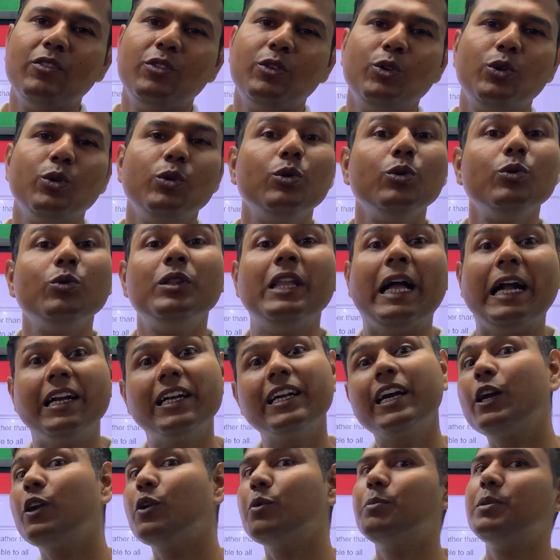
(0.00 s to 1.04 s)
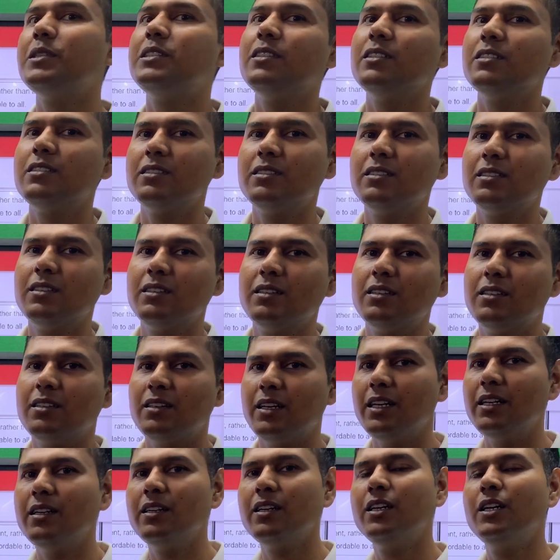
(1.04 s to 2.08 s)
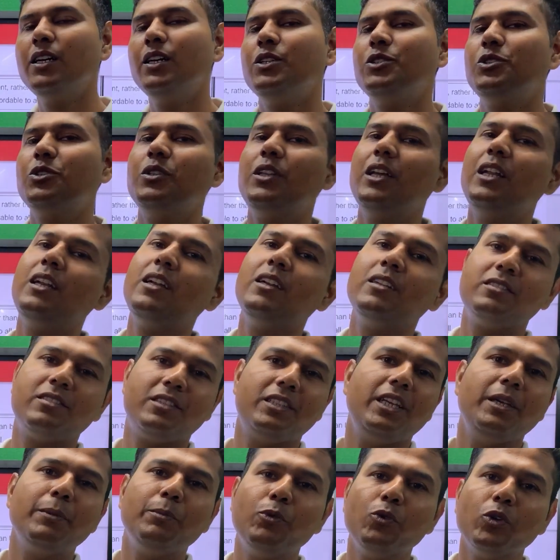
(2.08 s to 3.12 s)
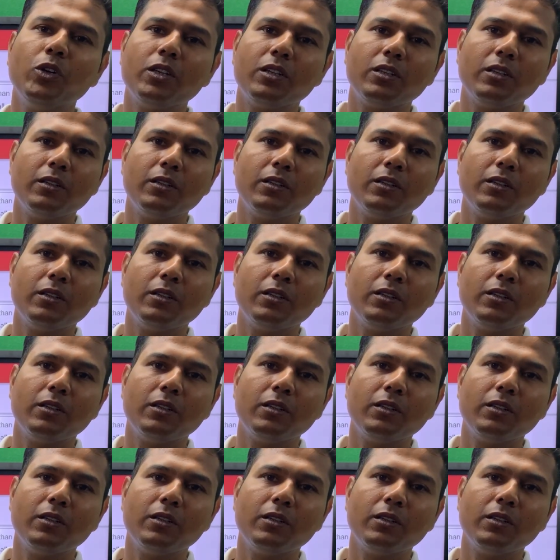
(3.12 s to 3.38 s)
to do that kind of business, right? So they'll stay poor.